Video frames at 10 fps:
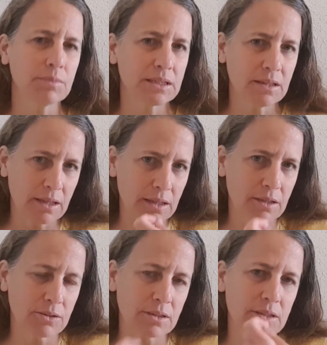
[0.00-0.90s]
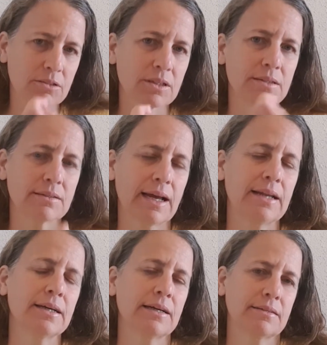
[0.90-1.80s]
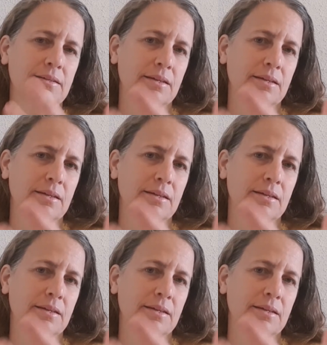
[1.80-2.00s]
But here Lord Krishna is telling us